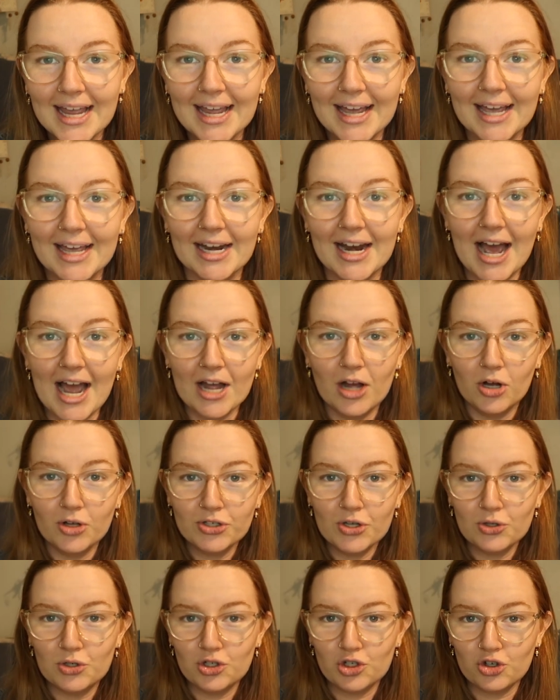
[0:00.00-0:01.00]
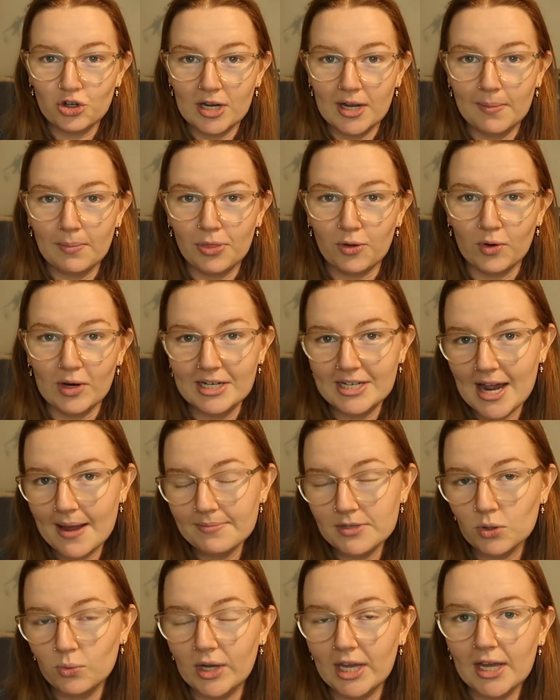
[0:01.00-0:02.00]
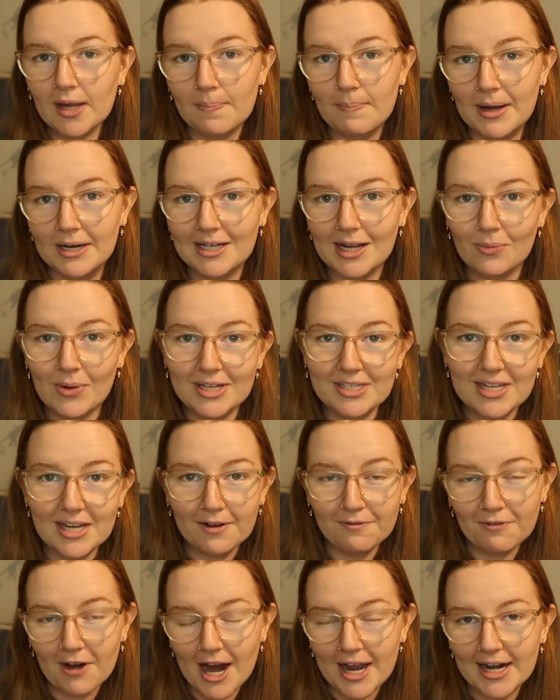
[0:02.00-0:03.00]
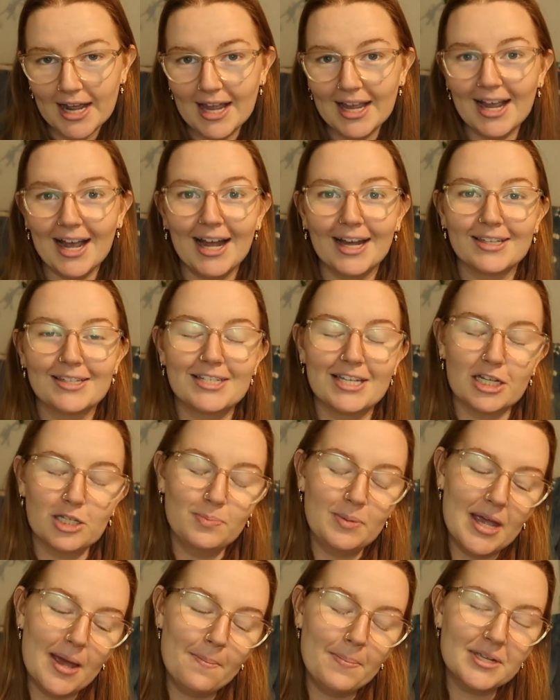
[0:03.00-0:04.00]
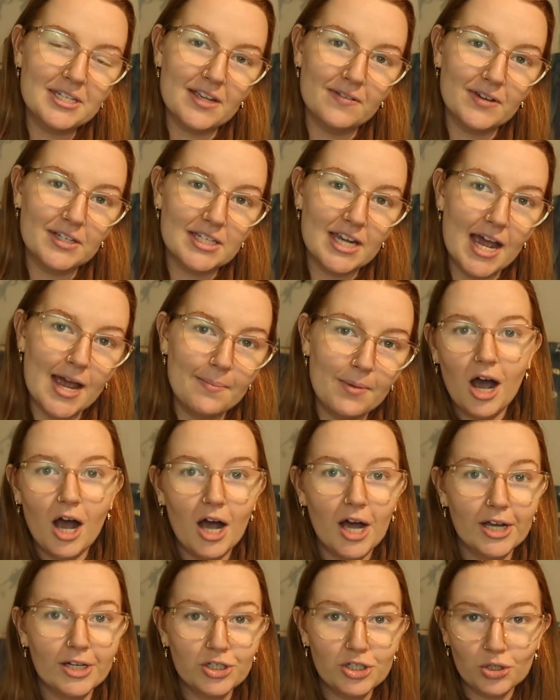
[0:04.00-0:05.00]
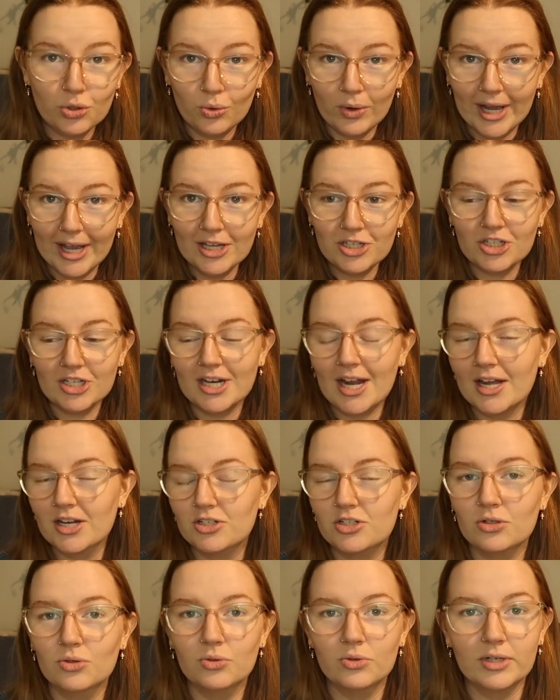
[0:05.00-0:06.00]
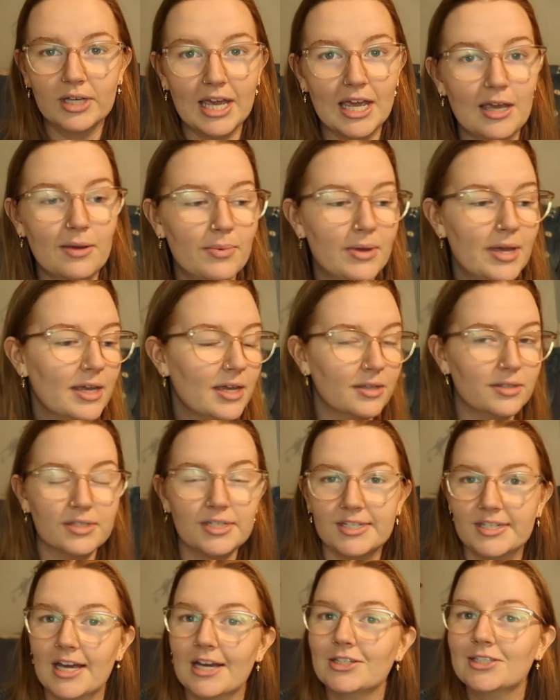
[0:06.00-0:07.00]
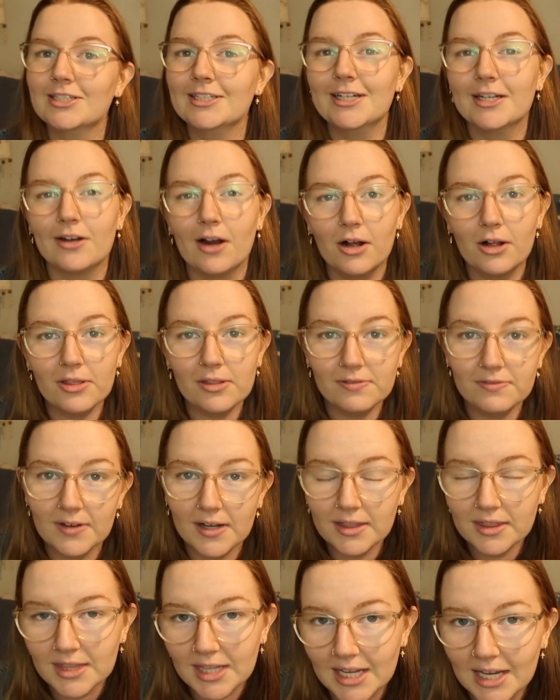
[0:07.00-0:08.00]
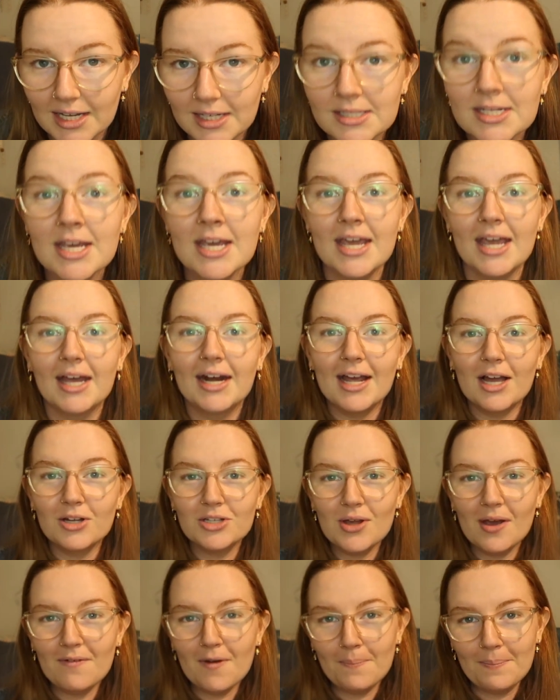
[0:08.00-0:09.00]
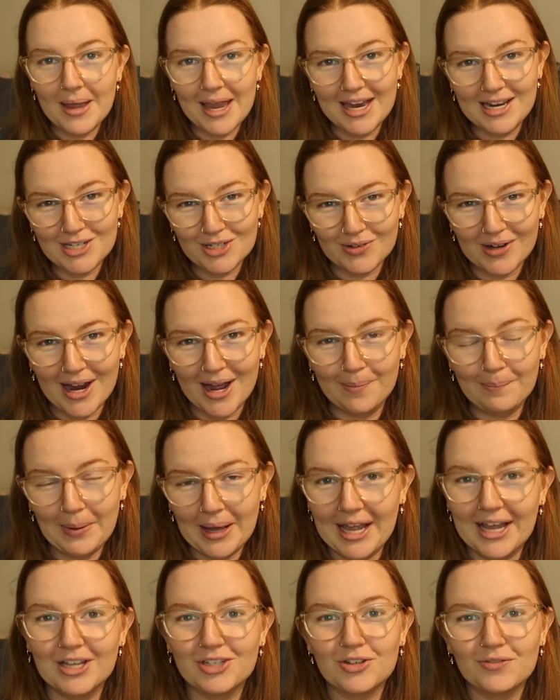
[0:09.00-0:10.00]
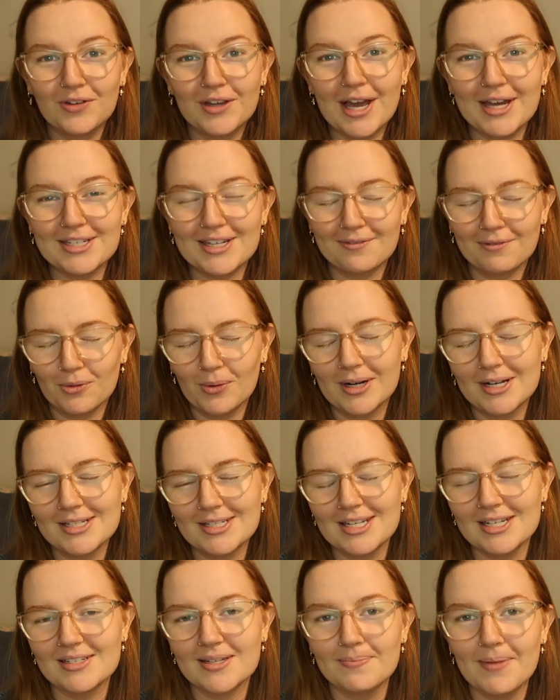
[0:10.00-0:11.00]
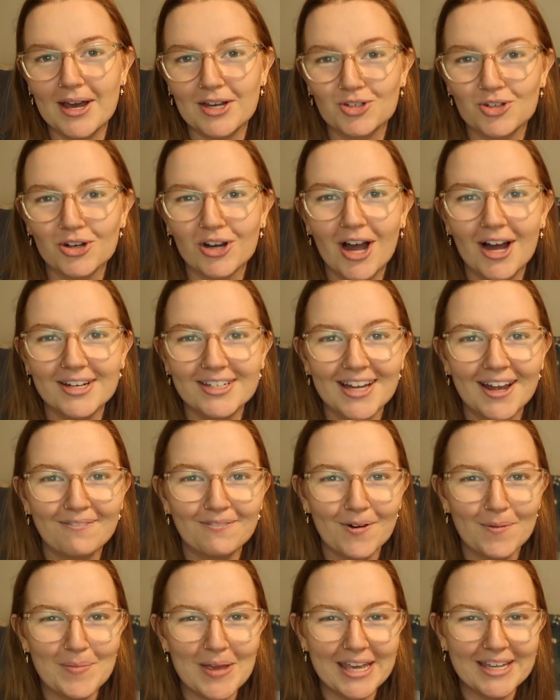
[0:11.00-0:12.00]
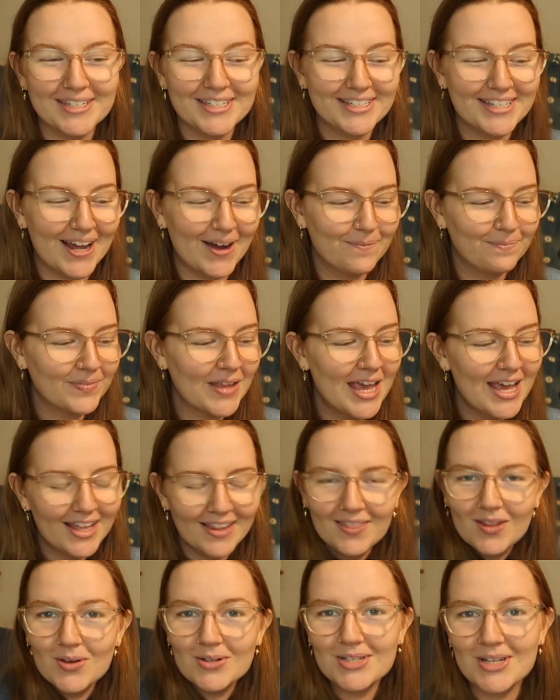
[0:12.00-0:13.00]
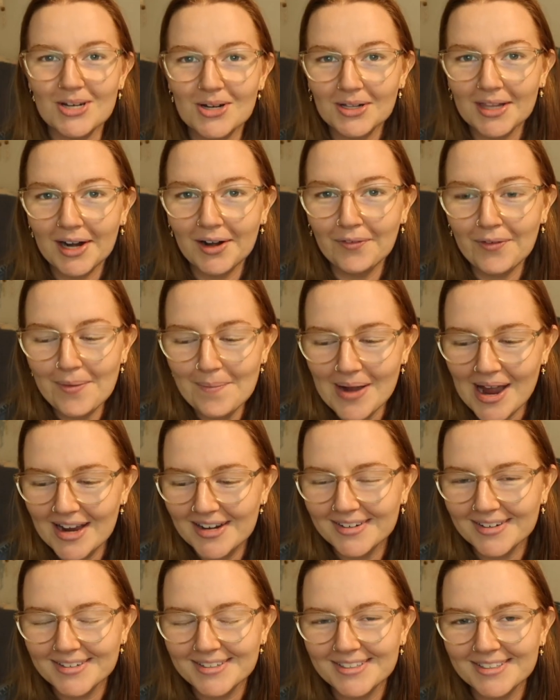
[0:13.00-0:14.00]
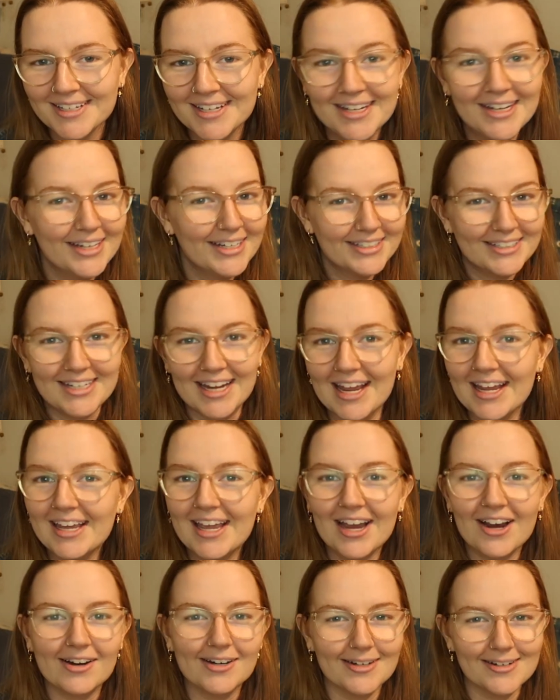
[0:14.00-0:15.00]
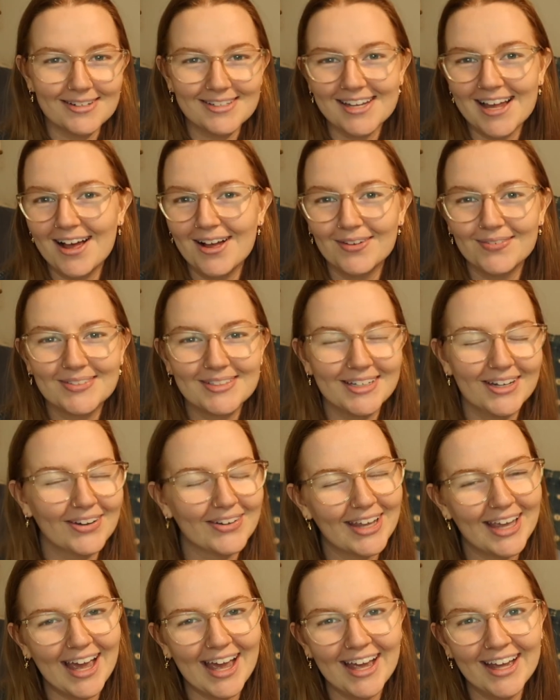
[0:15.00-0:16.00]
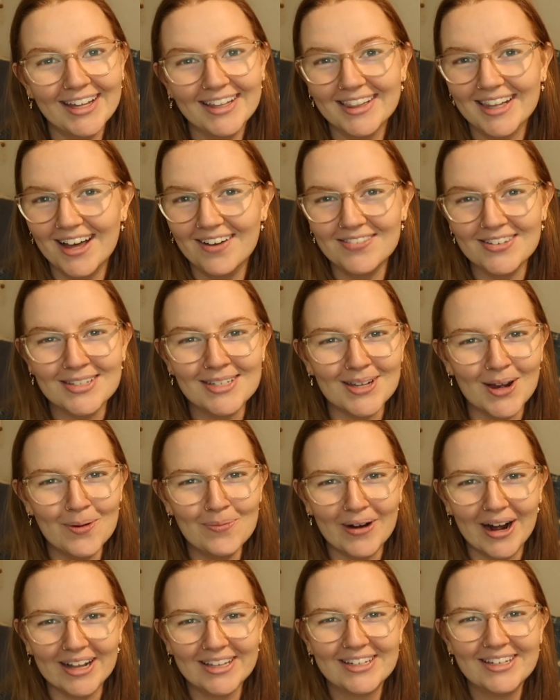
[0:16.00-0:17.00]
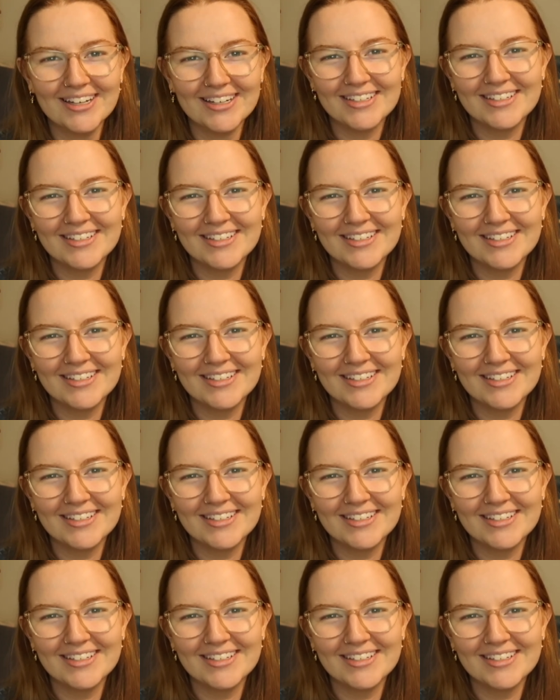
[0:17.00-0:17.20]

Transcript: And I also stream three times a week, Monday, Wednesday, Friday at 6 p.m. Pacific time on Twitch. And I do gaming and session and all the fun things. And I also have a Patreon page if you guys ever wanna see see some extra content from me. So those are your little reminders. Take care of yourselves, okay? Love you so much.